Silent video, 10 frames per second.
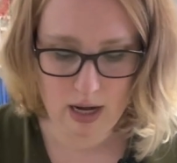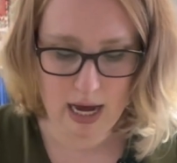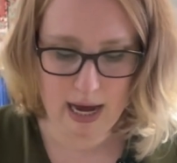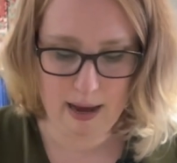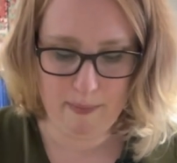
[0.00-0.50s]

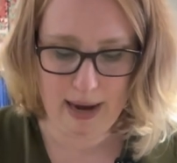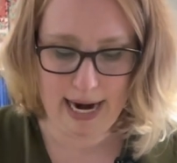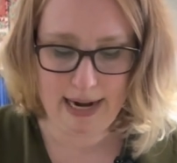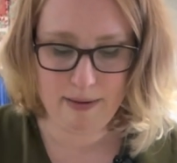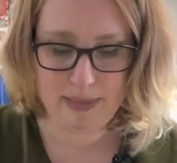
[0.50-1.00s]

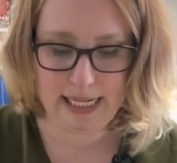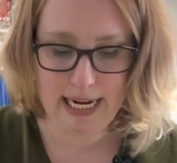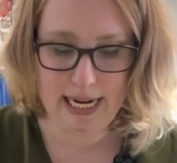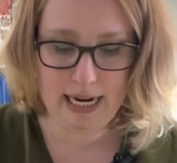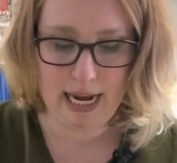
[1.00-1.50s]
items
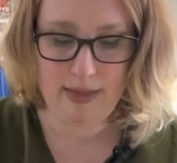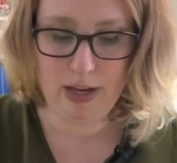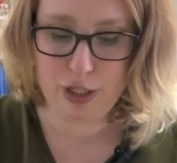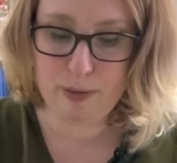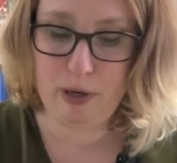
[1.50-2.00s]
in and then
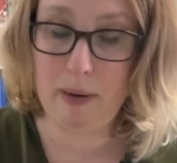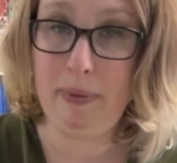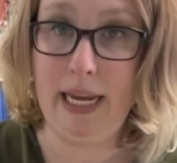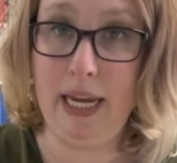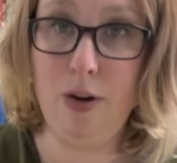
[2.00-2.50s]
just put a
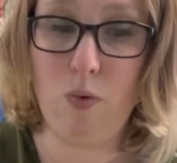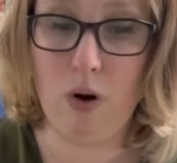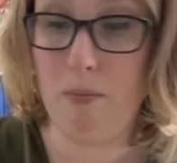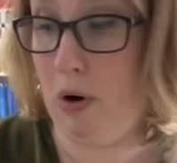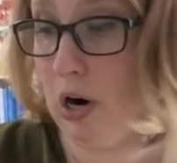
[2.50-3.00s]
pin
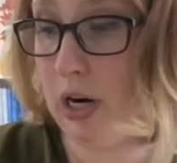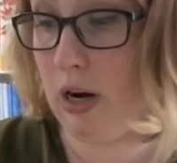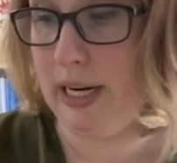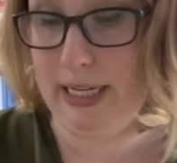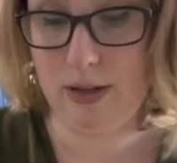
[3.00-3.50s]
or mark
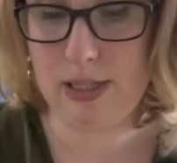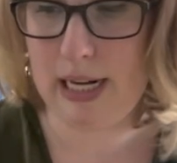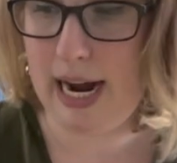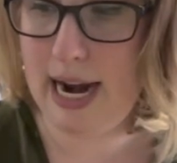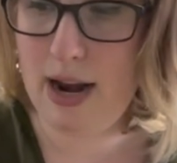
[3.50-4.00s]
on either
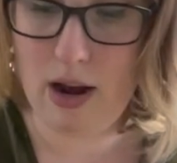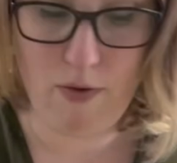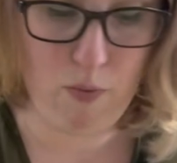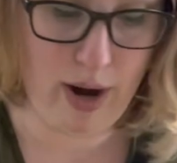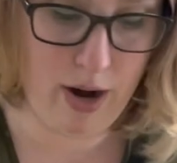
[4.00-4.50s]
side
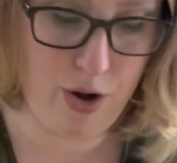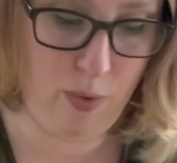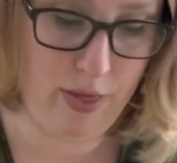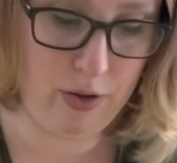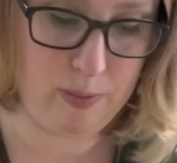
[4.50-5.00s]
of where you
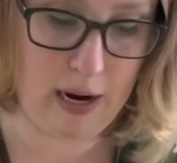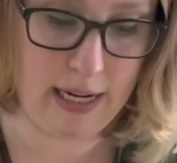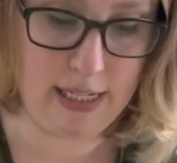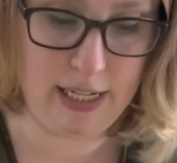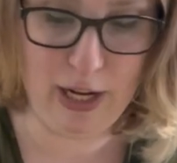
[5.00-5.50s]
want those
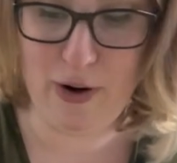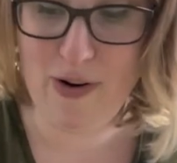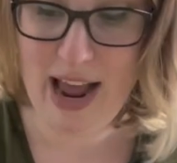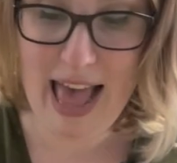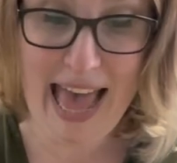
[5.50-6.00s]
pockets to go.
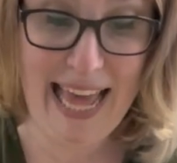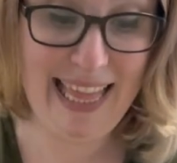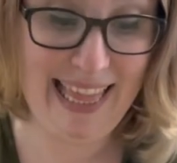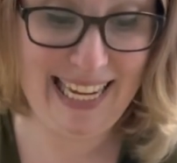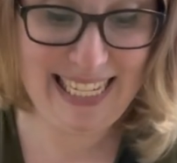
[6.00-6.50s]

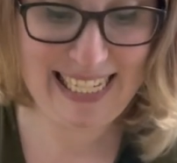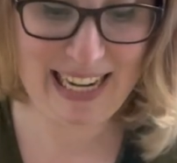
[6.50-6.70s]
This